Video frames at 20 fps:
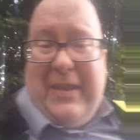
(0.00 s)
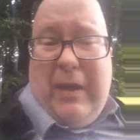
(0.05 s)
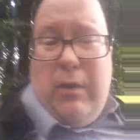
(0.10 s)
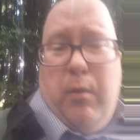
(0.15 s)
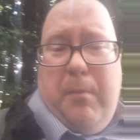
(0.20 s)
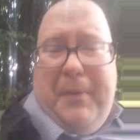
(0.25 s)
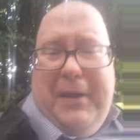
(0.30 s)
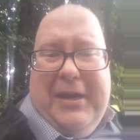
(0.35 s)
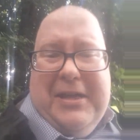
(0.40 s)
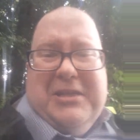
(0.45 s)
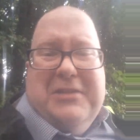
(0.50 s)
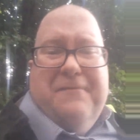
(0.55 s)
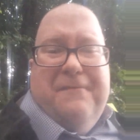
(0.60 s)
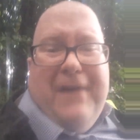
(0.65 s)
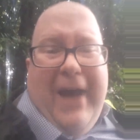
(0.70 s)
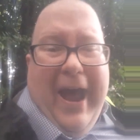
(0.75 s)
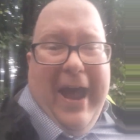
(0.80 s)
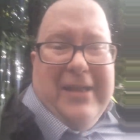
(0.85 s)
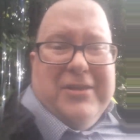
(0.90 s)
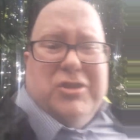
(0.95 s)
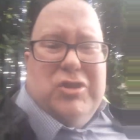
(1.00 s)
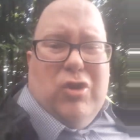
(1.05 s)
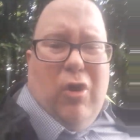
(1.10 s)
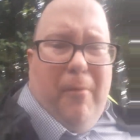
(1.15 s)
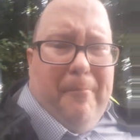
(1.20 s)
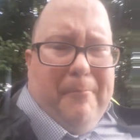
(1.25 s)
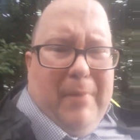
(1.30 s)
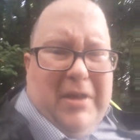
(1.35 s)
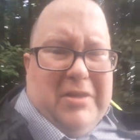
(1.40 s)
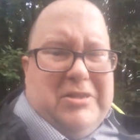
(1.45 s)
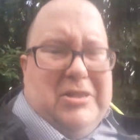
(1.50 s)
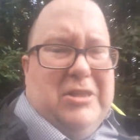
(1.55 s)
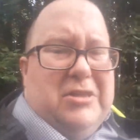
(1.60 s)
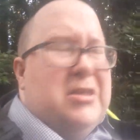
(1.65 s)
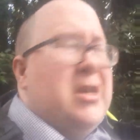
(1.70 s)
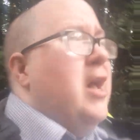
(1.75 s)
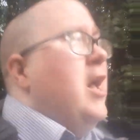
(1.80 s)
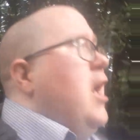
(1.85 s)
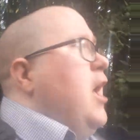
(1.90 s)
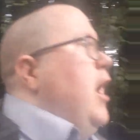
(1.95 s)
were police vans, not buses.
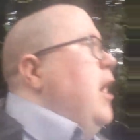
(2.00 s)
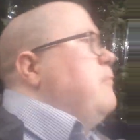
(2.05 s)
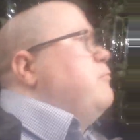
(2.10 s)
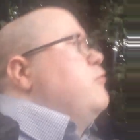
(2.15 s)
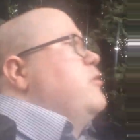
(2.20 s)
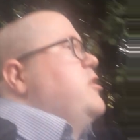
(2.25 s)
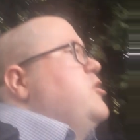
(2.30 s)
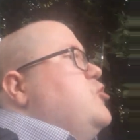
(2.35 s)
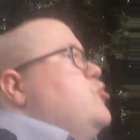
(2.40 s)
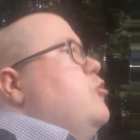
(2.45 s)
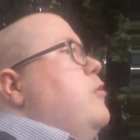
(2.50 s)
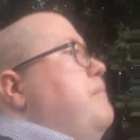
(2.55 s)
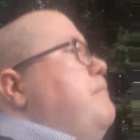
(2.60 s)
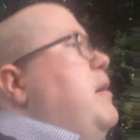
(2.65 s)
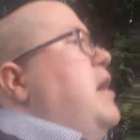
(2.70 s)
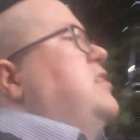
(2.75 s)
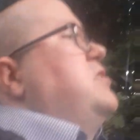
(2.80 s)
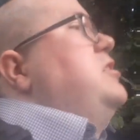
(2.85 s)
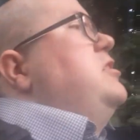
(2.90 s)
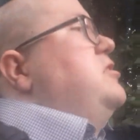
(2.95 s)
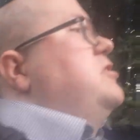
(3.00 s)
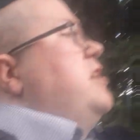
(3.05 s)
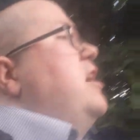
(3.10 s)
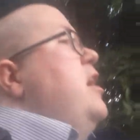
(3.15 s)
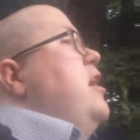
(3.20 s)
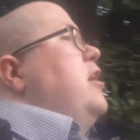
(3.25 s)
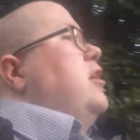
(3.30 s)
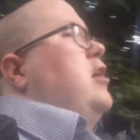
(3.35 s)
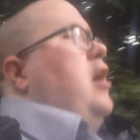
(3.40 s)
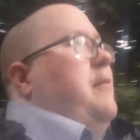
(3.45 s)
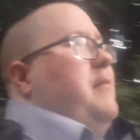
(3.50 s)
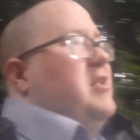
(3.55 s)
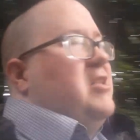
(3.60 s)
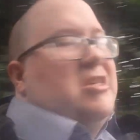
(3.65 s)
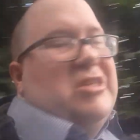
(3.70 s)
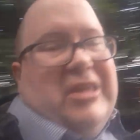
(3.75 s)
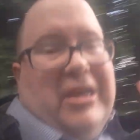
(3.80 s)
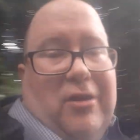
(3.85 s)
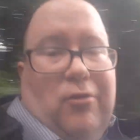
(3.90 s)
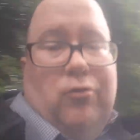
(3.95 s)
I'm pretty sure buses come in
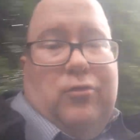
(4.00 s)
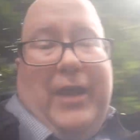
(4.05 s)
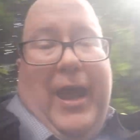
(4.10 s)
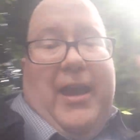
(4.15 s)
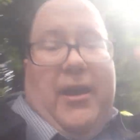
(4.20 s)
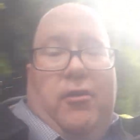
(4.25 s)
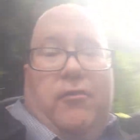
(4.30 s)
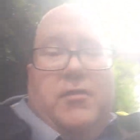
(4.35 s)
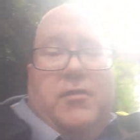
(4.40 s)
single-decker and